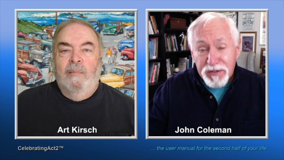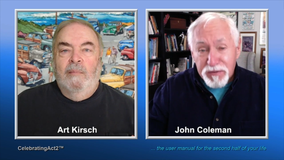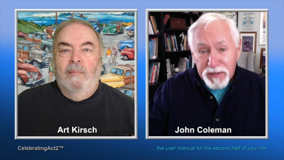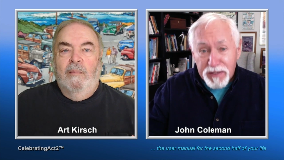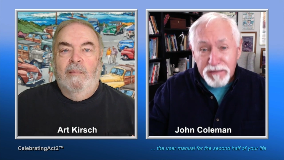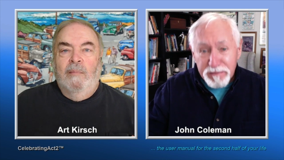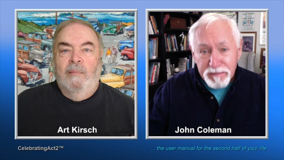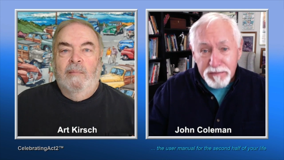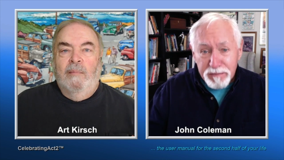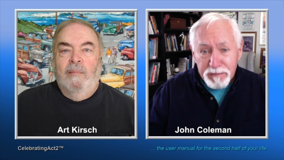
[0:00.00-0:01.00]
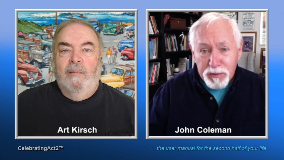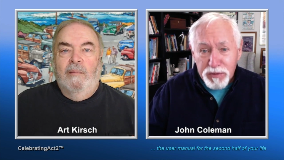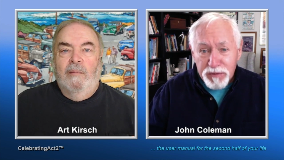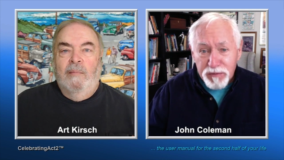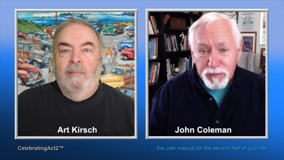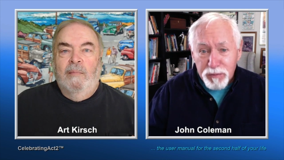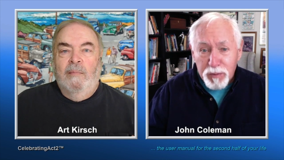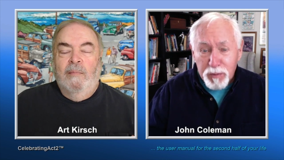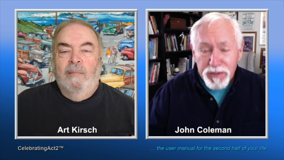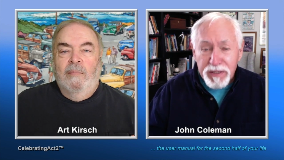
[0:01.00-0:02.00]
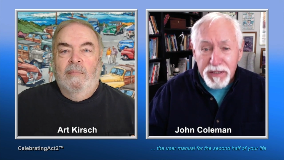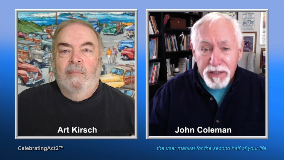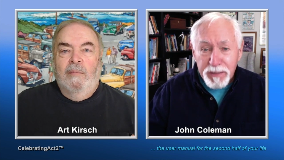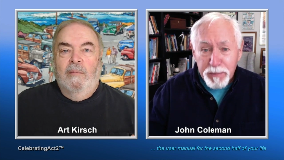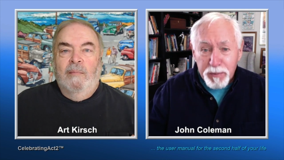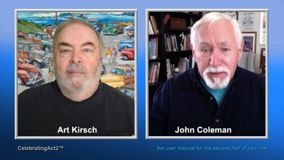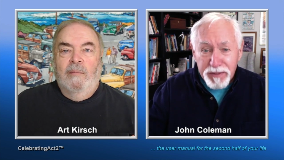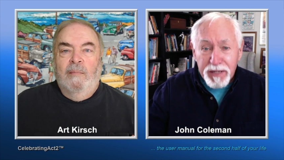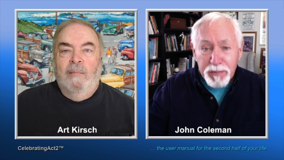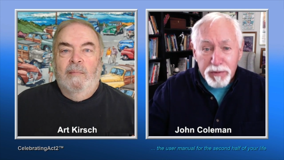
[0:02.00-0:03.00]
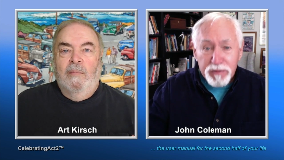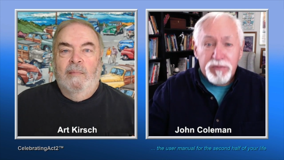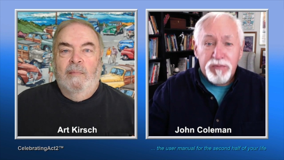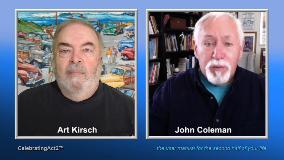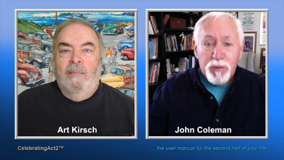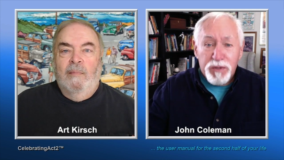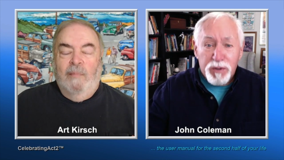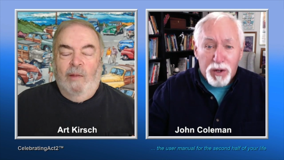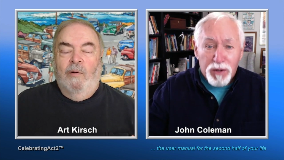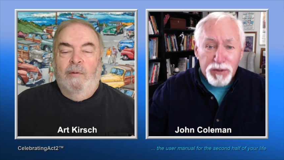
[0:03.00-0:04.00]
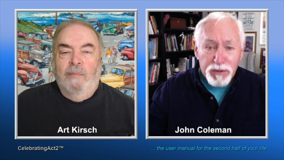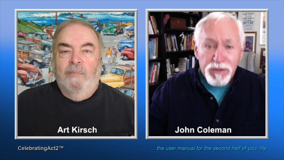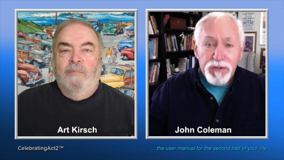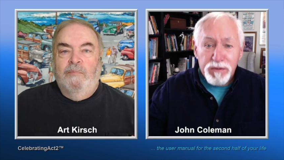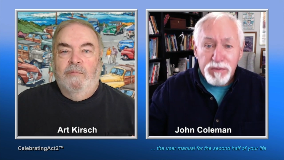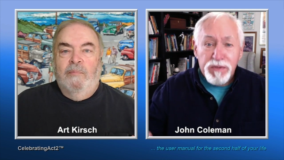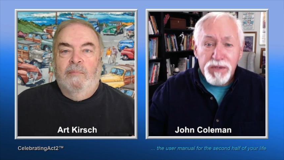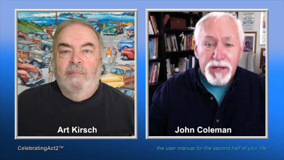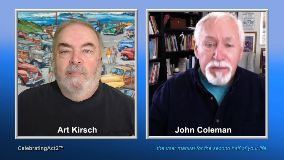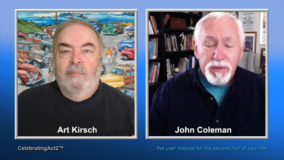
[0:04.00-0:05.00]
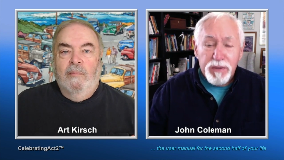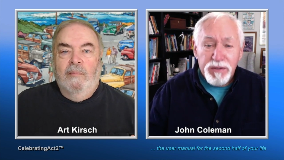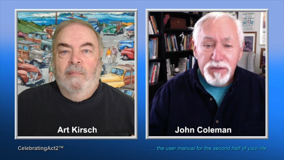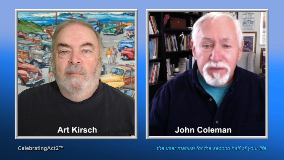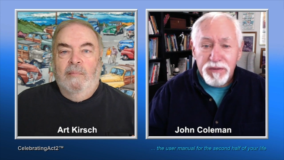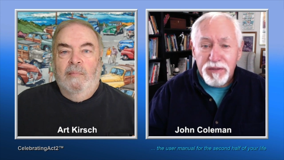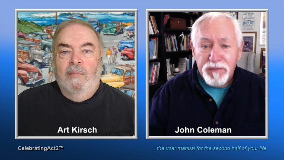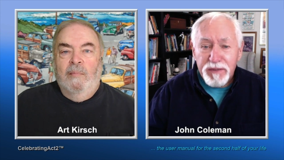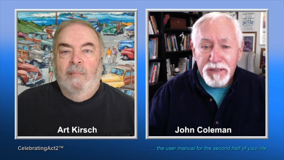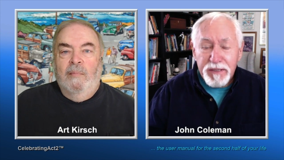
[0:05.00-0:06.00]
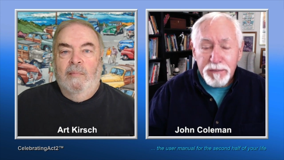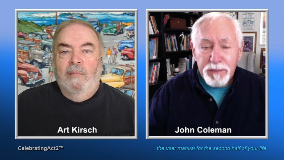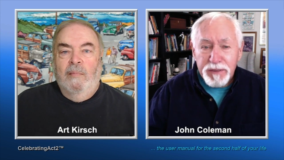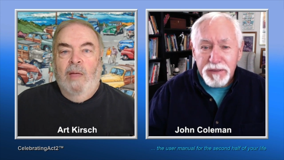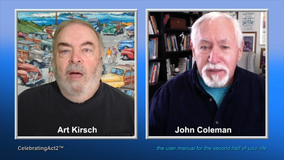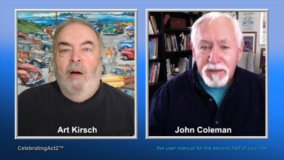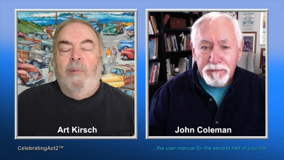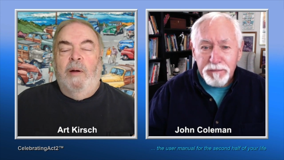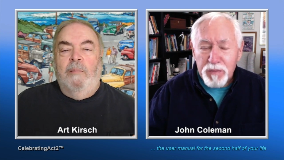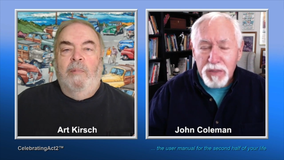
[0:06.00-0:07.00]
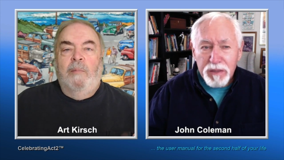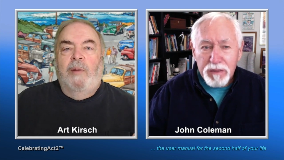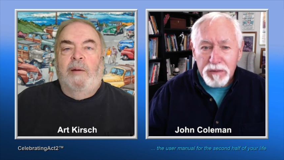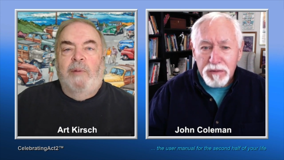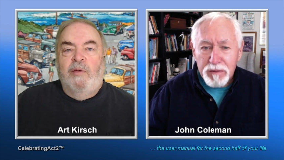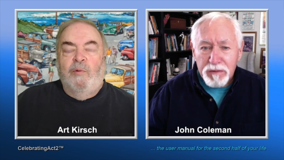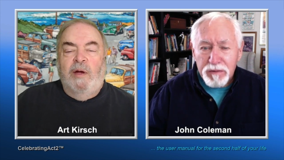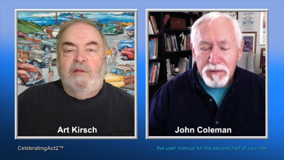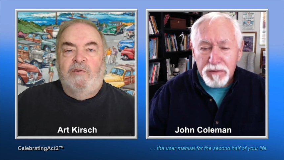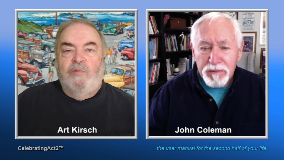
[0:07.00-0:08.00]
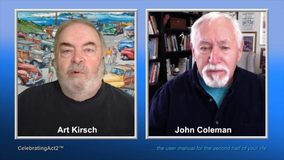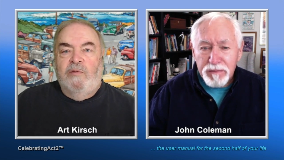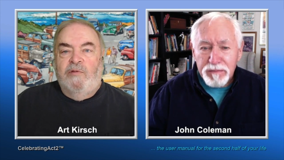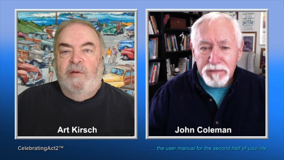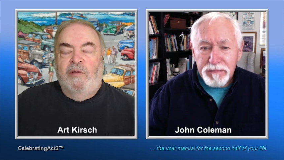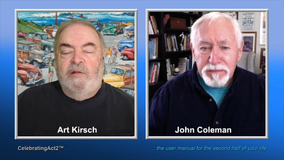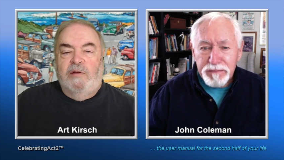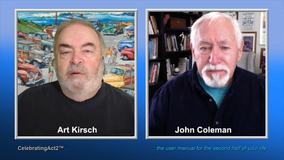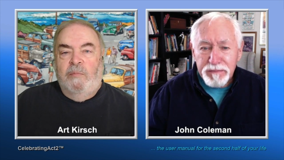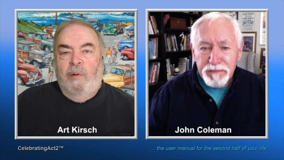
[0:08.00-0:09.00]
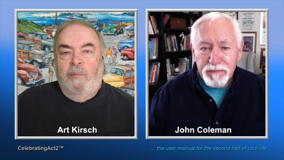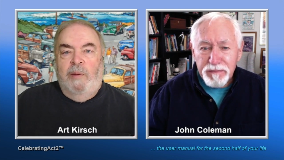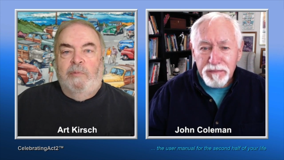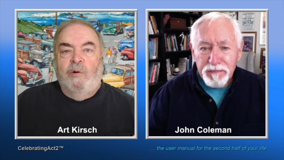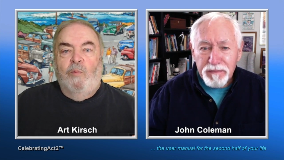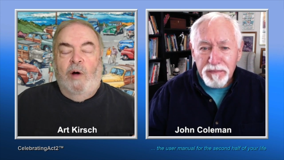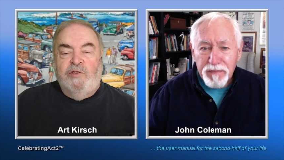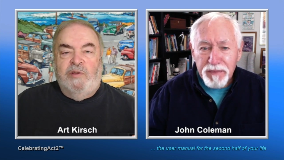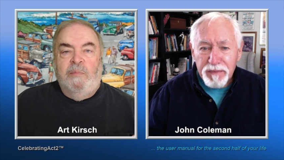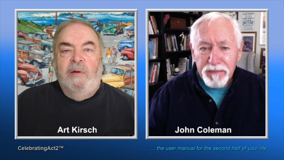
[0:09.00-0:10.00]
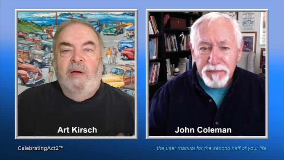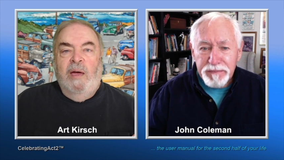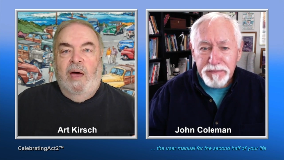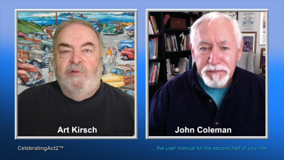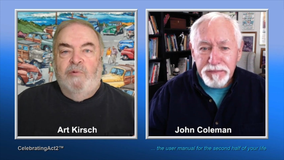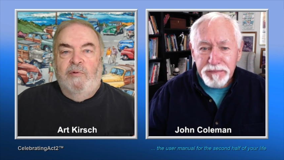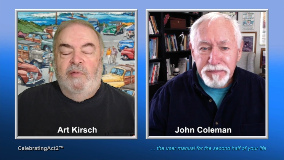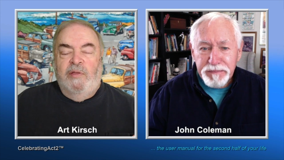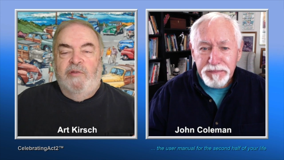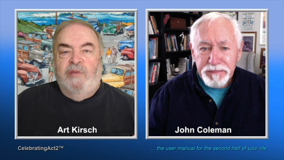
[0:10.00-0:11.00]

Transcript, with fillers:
Speaker 1: this event, most of the room was taken up with tables for the yeah. authors to sign
Speaker 2: books and stuff. But oh, uh, by, by, the way, I just want to say that uh, uh, people can watch them as we release